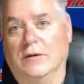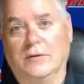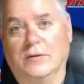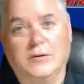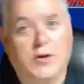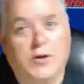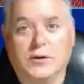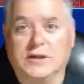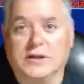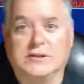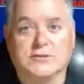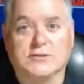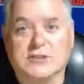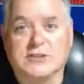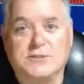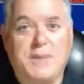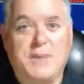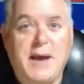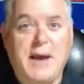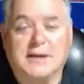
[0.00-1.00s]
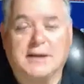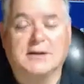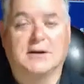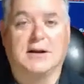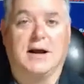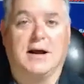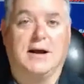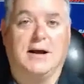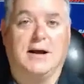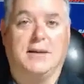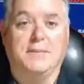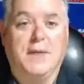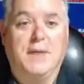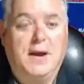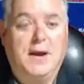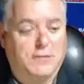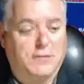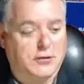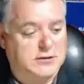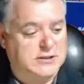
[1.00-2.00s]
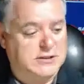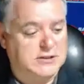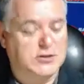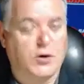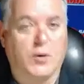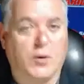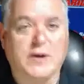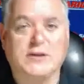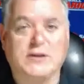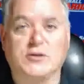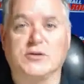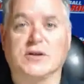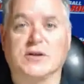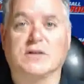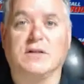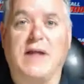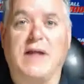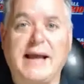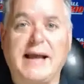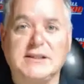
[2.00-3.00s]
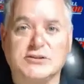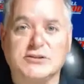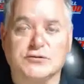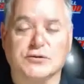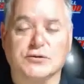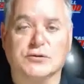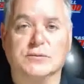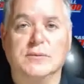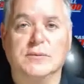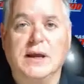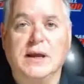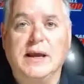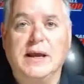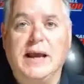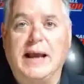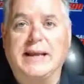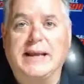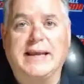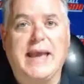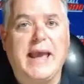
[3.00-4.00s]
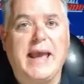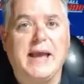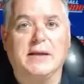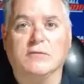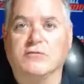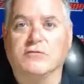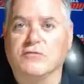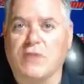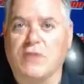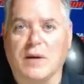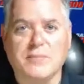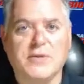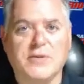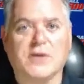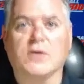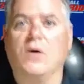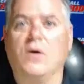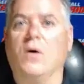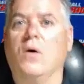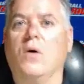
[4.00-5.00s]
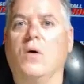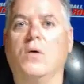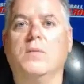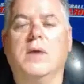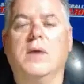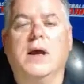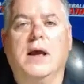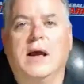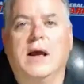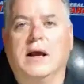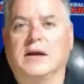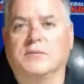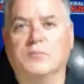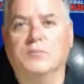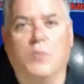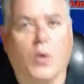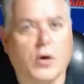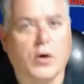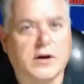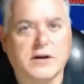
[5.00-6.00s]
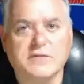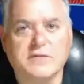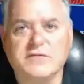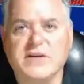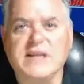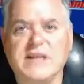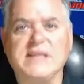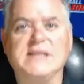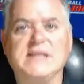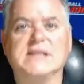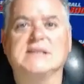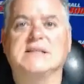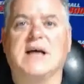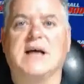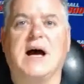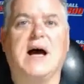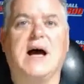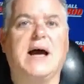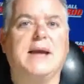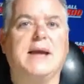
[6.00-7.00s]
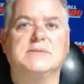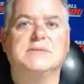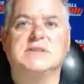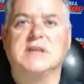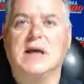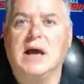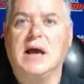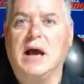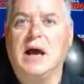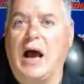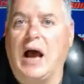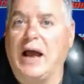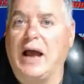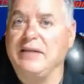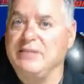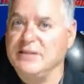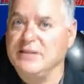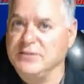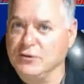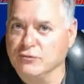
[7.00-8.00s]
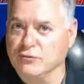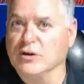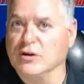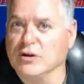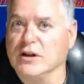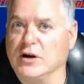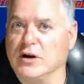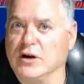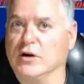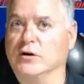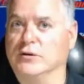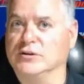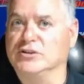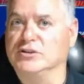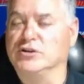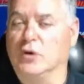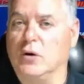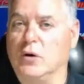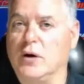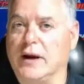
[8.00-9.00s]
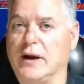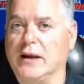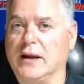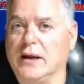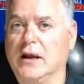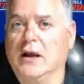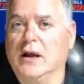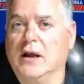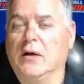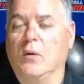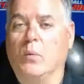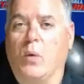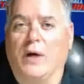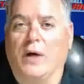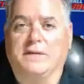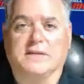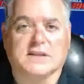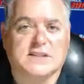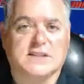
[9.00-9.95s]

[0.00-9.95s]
no disrespect, versus going to the classroom, again, from their home, more convenient times. I think they're really going to enjoy what the